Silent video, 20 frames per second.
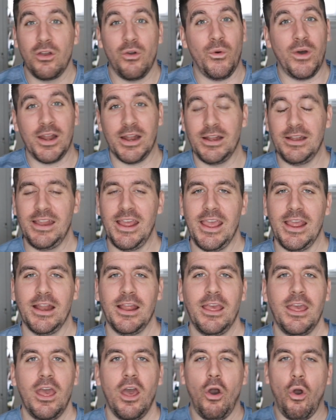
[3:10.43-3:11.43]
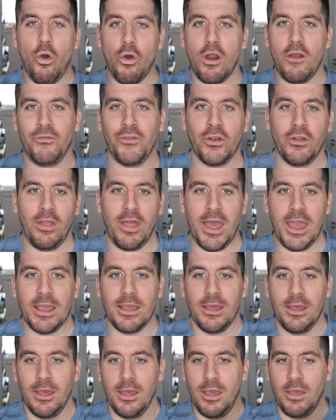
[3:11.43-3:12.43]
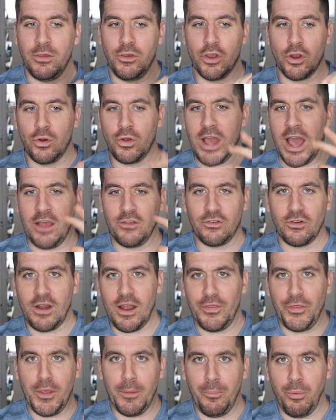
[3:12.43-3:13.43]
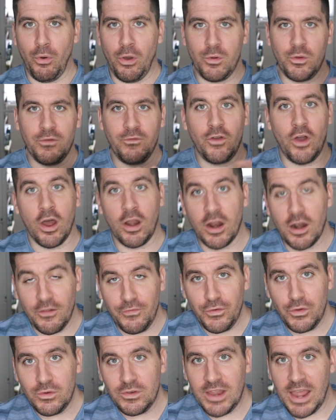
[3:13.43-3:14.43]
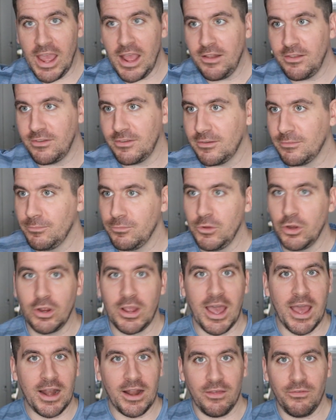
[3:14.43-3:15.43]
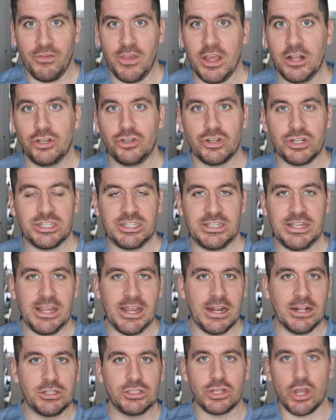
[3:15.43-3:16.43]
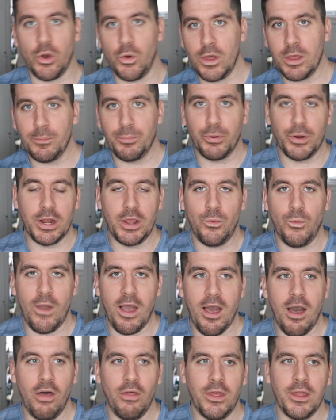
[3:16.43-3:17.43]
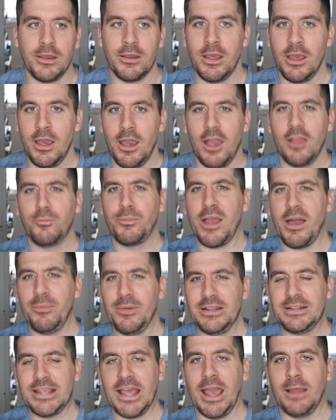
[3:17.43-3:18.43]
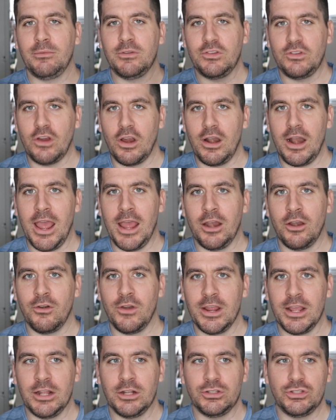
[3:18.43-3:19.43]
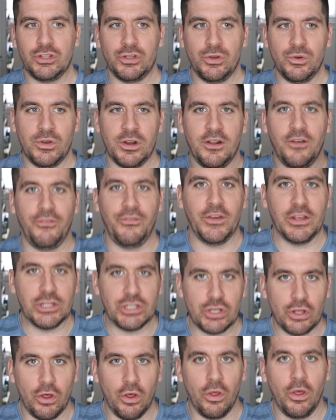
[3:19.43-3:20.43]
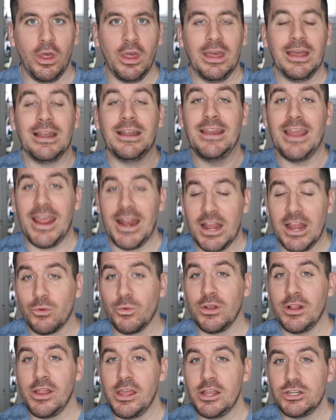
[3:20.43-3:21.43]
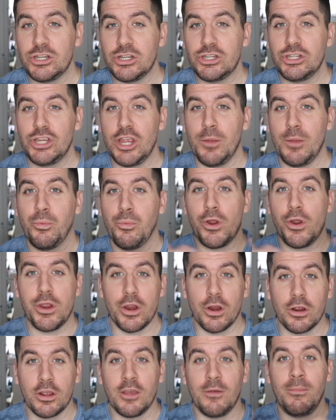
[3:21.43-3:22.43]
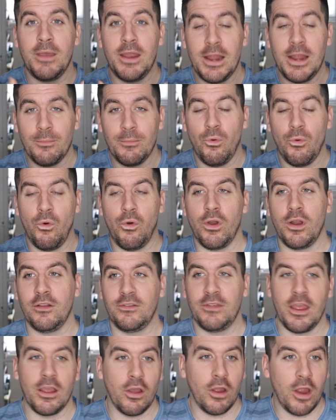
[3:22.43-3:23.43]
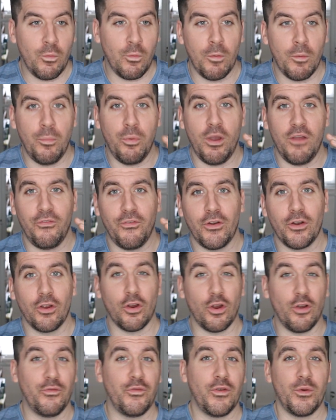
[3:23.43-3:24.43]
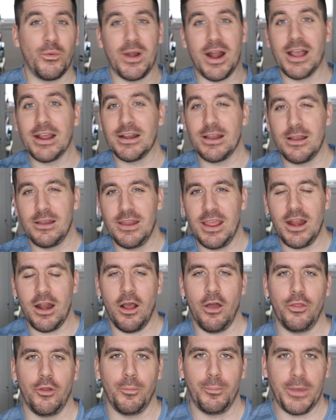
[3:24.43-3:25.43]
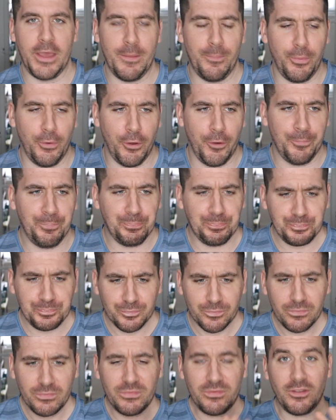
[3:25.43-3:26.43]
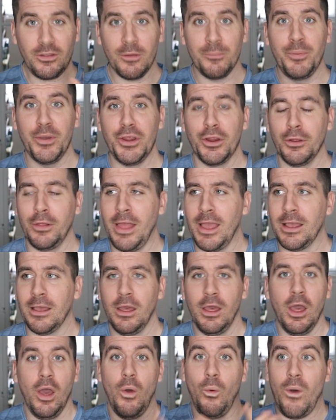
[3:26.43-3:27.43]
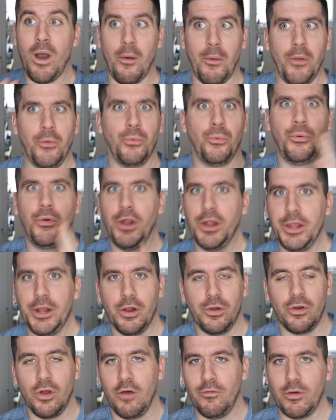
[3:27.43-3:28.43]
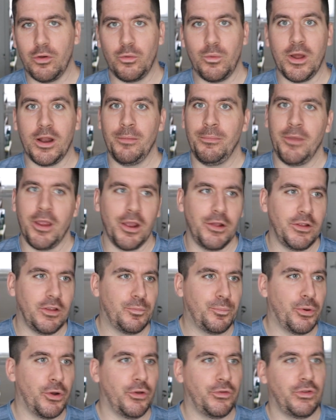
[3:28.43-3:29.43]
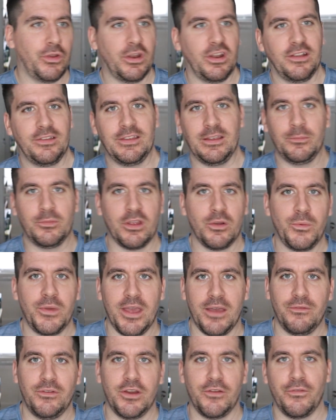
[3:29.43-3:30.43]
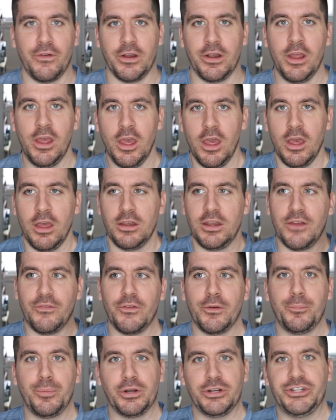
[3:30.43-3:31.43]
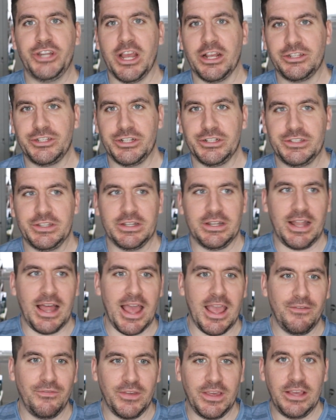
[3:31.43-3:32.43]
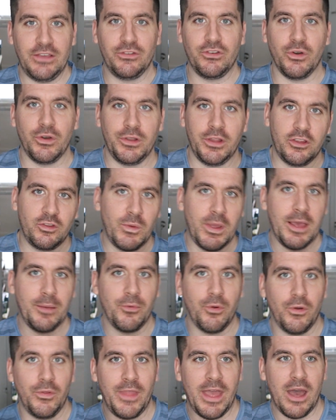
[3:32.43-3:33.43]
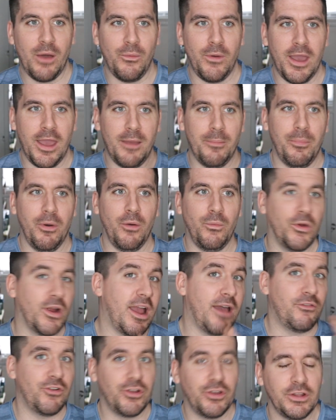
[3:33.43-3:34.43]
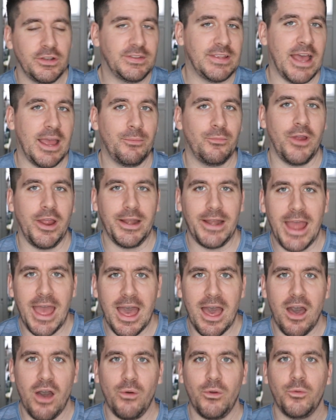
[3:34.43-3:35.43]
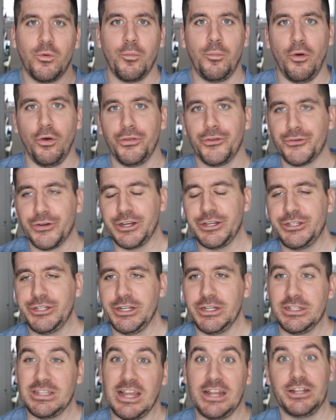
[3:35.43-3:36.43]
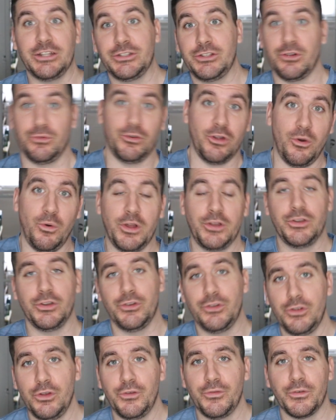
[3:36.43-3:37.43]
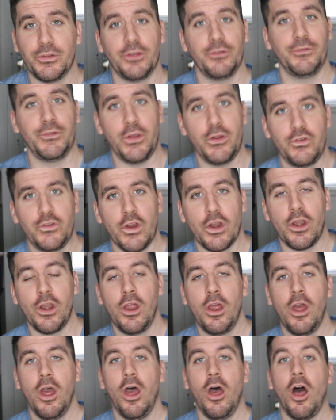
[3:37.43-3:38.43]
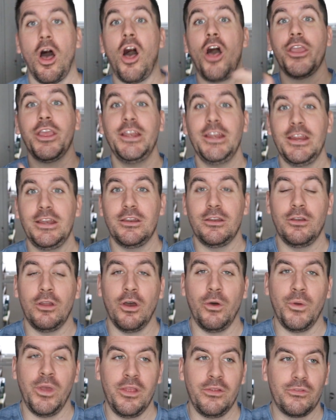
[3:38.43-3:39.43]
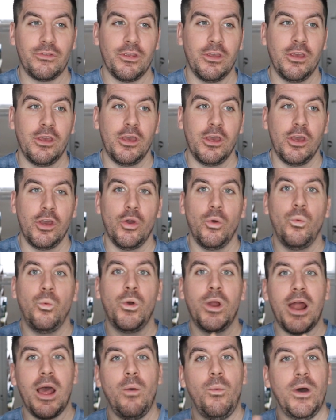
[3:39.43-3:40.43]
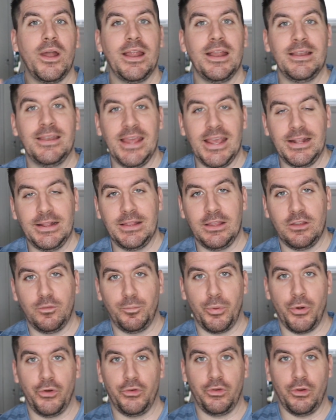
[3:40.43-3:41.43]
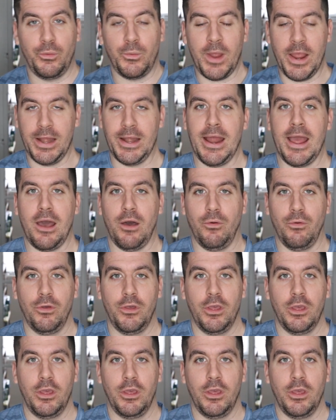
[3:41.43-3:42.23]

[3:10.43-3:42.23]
Go on a date. Or if you're like, your guys are at the point where you've gone on a few dates, you're kind of interested, it's going pretty well, and it's probably time to start entering into an official dating relationship where you're committing more and saying, all right, we're boyfriend and girlfriend, we're not going to date other people but you're like wow i really don't know if i would want to marry this person it seems like we have different different projections in life he's going this way i'm going that way but we're having a good time right now and we're both christians i just don't know what to do for the future all you need to know is would I want to date this person right now?